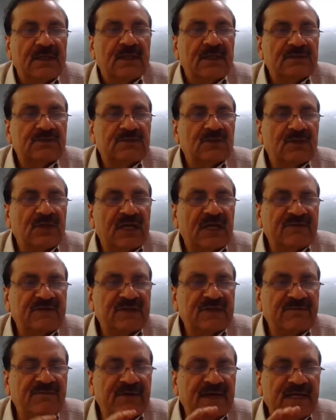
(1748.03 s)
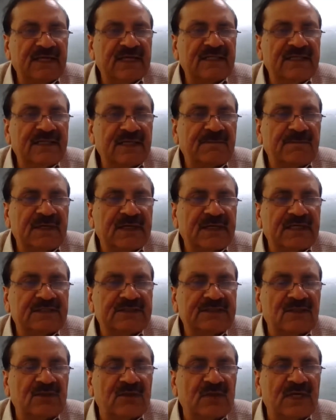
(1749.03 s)
So after filing the
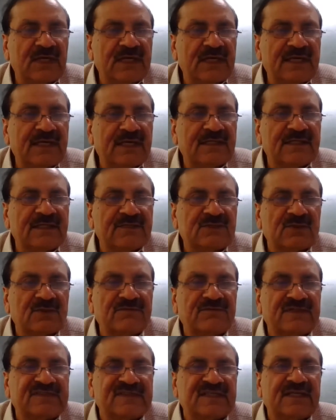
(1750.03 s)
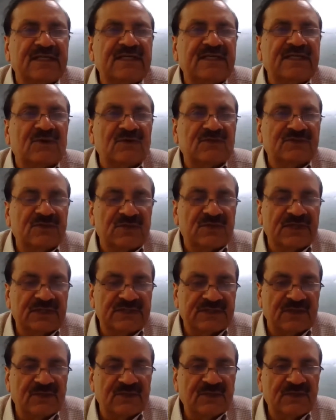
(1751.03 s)
application online, they should physically also reach
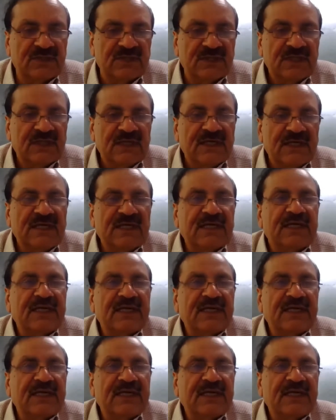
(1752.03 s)
out in